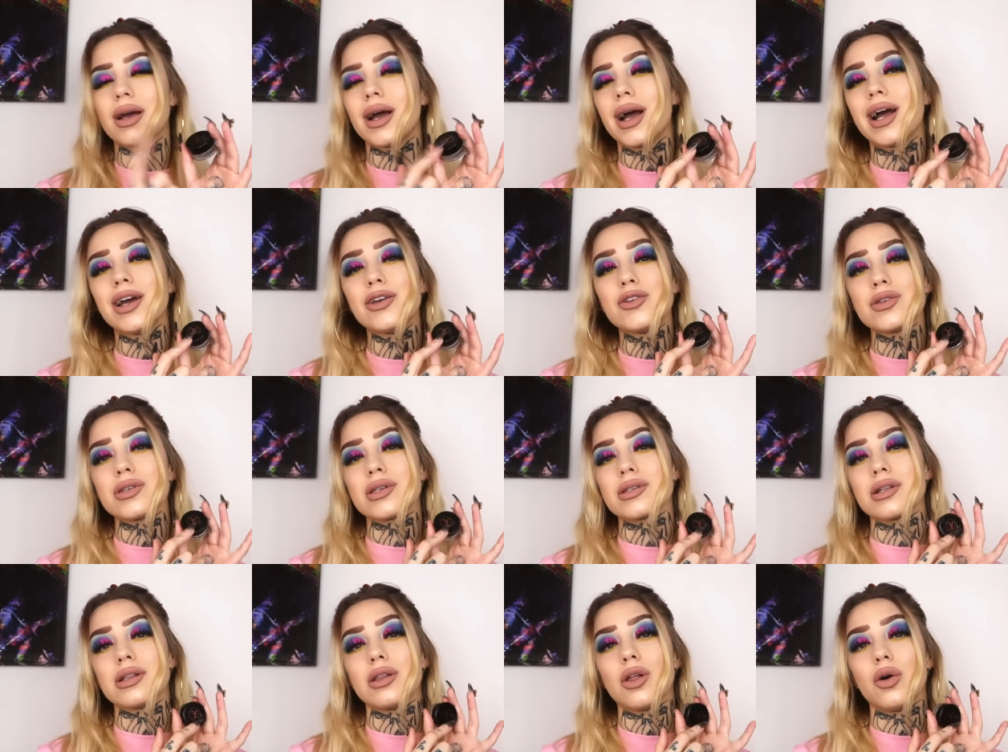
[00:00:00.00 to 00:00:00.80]
I use
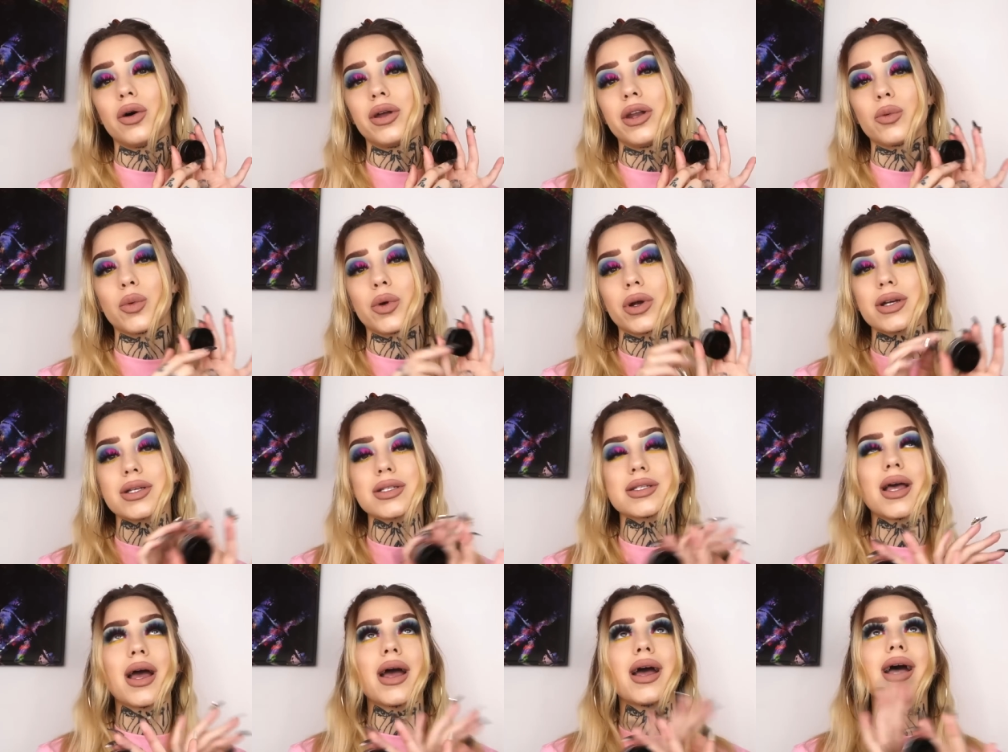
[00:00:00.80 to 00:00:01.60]
this a lot and it
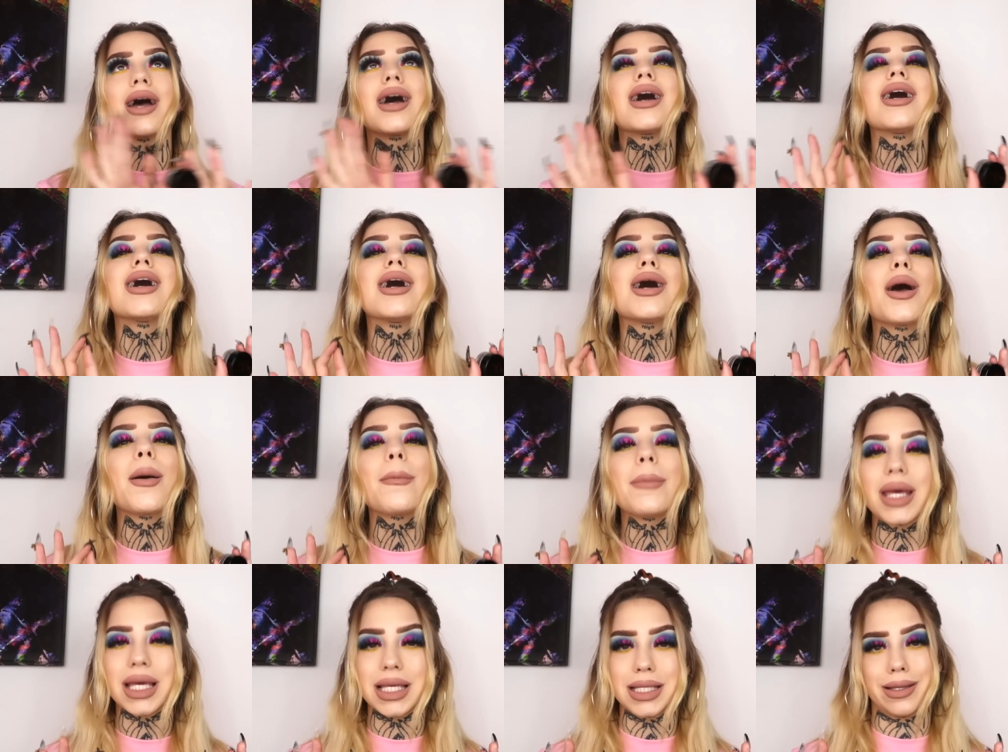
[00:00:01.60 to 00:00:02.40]
works
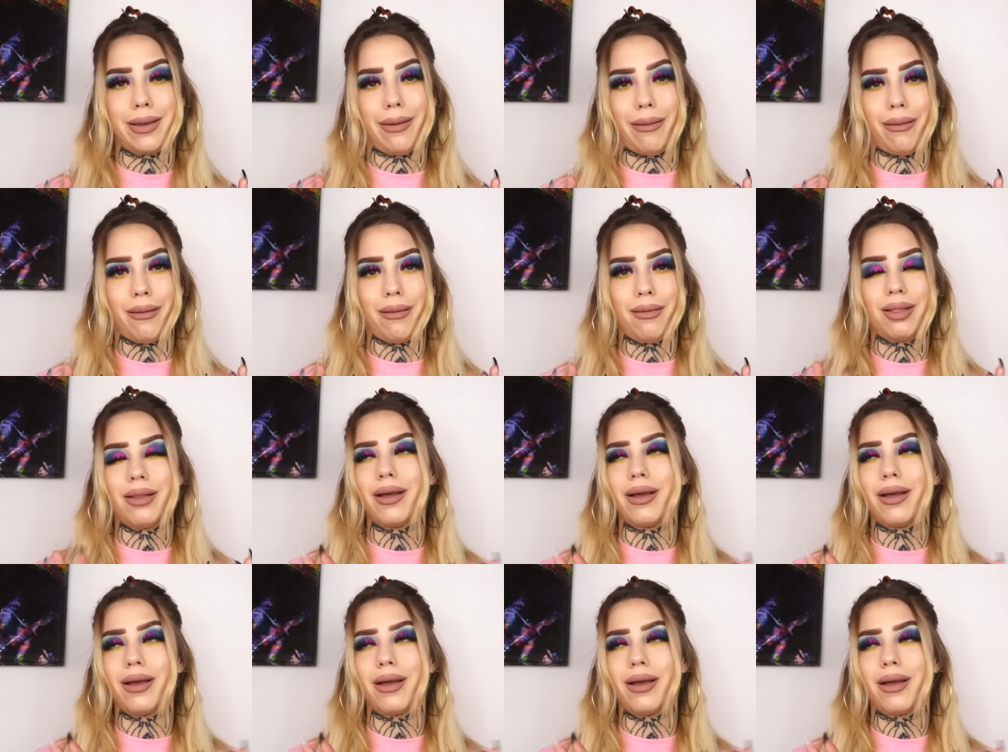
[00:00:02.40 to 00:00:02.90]
amazing,